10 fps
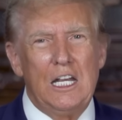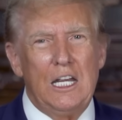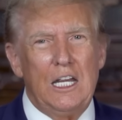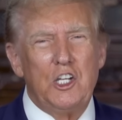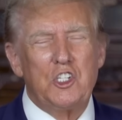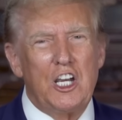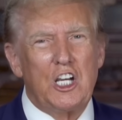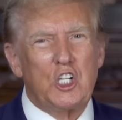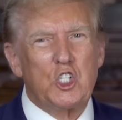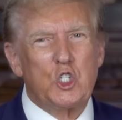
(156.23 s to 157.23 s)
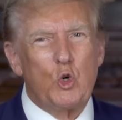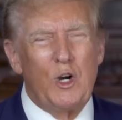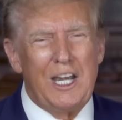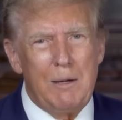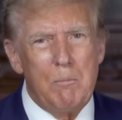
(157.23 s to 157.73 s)
He's an
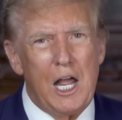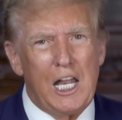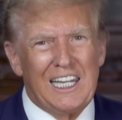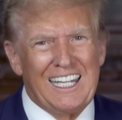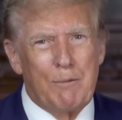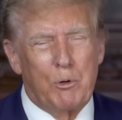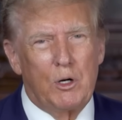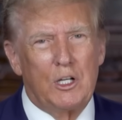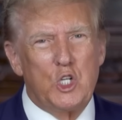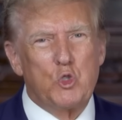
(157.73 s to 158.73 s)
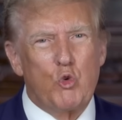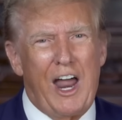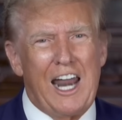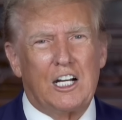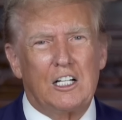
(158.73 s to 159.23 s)
extreme liberal. He's
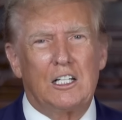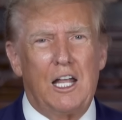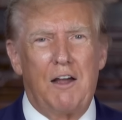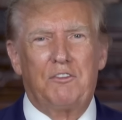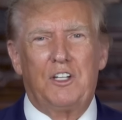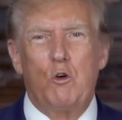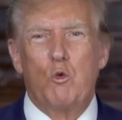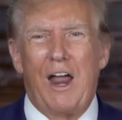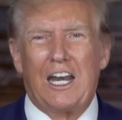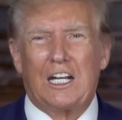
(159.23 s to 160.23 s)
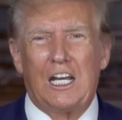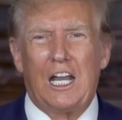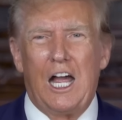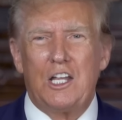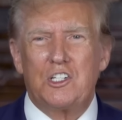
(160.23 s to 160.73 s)
radical left, and
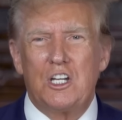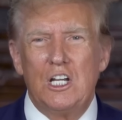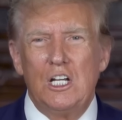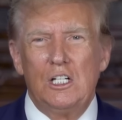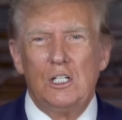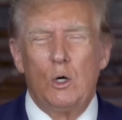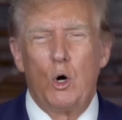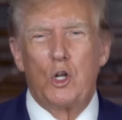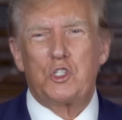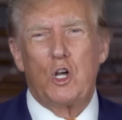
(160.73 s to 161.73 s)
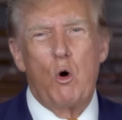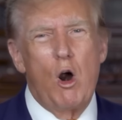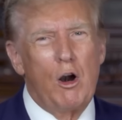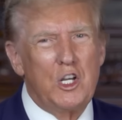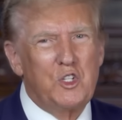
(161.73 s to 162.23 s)
radicalized also
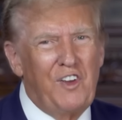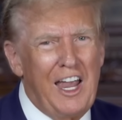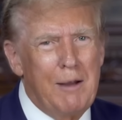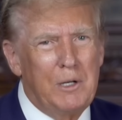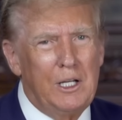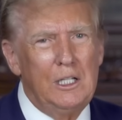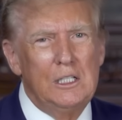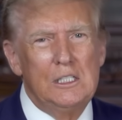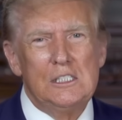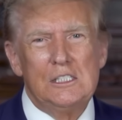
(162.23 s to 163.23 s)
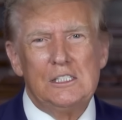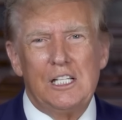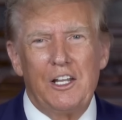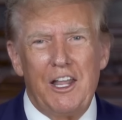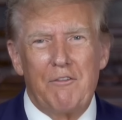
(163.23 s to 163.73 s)
are his family.
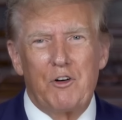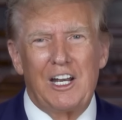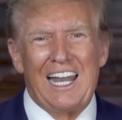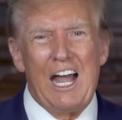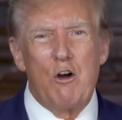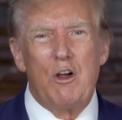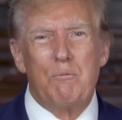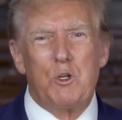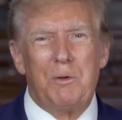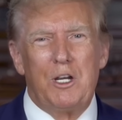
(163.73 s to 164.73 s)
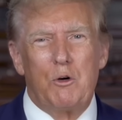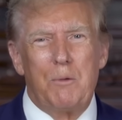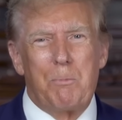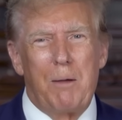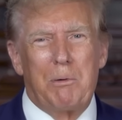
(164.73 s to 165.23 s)
They'll never allow him to be a
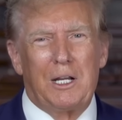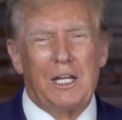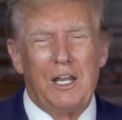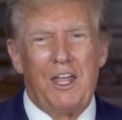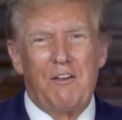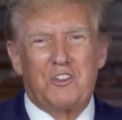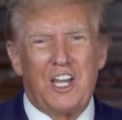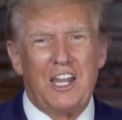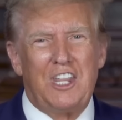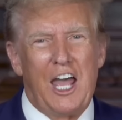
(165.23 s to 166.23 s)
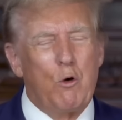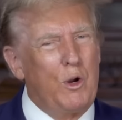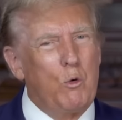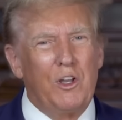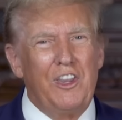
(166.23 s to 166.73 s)
Republican. They've said that
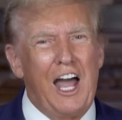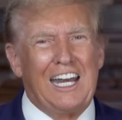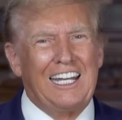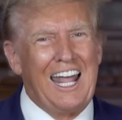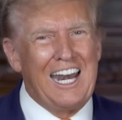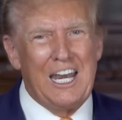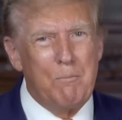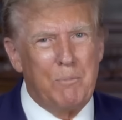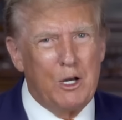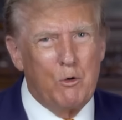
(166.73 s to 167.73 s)
we will not let him be a